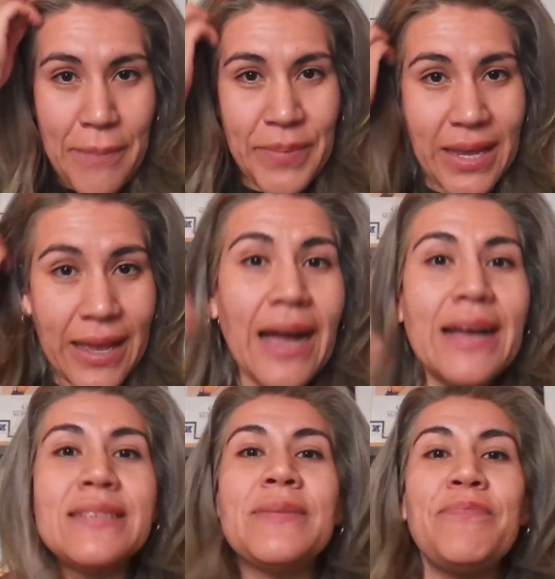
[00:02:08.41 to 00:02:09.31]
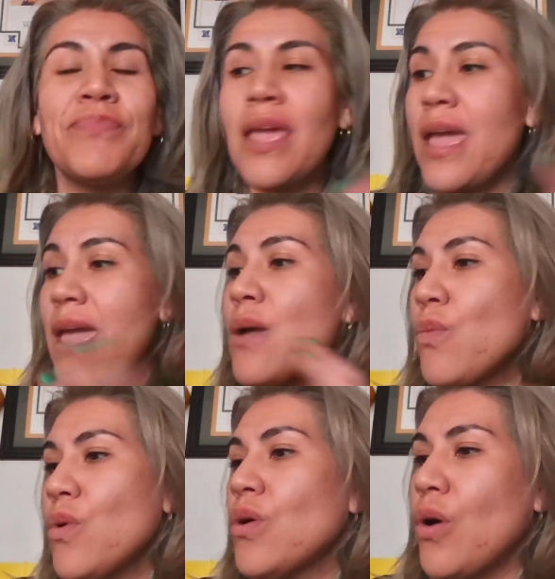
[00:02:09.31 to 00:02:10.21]
because it
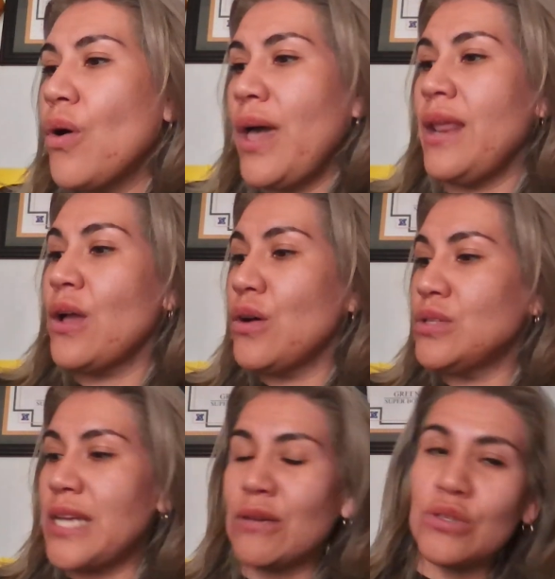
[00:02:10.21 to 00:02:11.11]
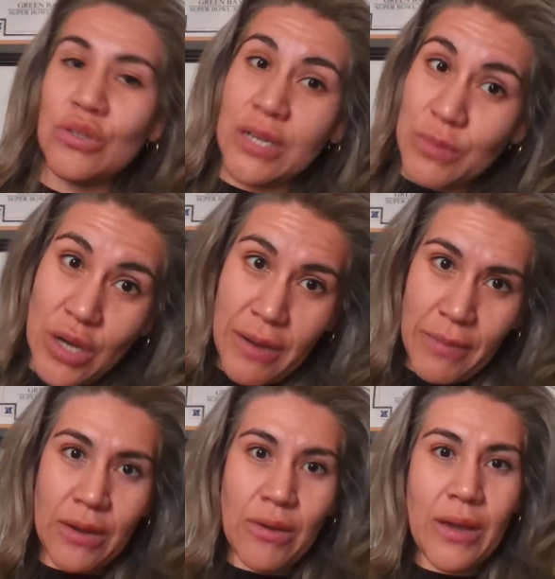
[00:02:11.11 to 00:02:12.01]
will go ahead and go down to, and I'm
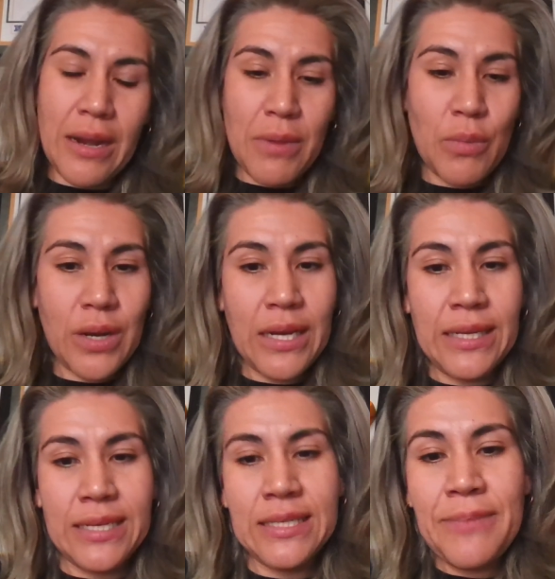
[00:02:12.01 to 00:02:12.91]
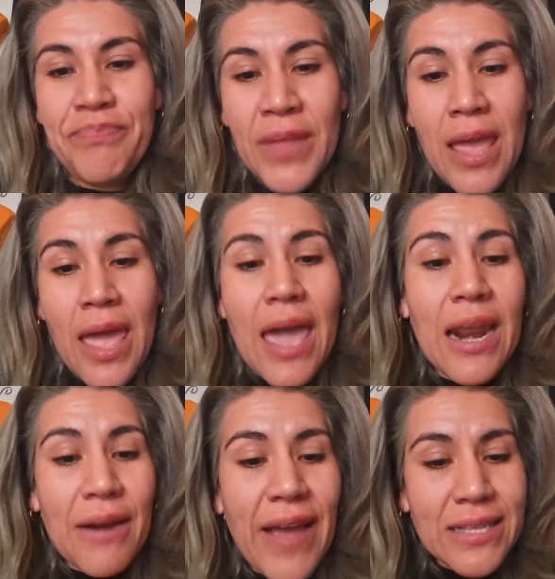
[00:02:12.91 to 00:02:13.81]
gonna go ahead and be reading this. An
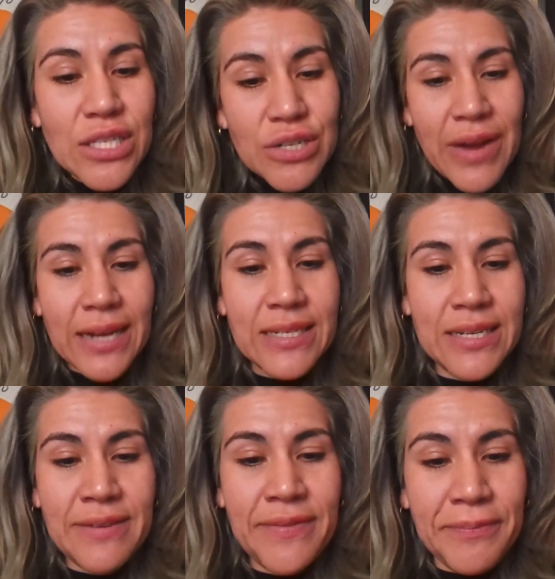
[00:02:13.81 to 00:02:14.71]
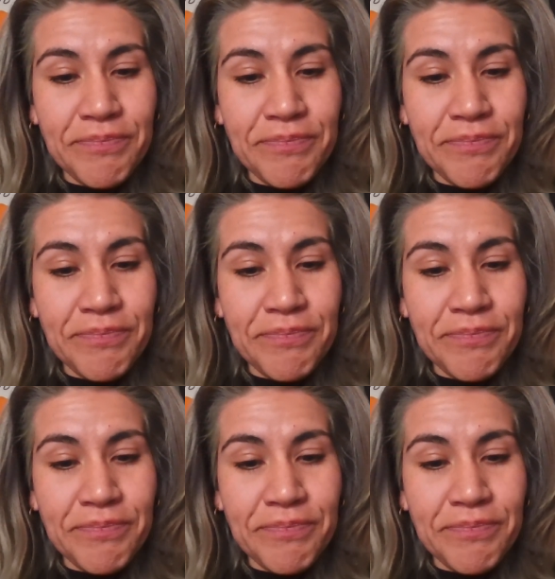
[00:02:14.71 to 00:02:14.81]
advanced directive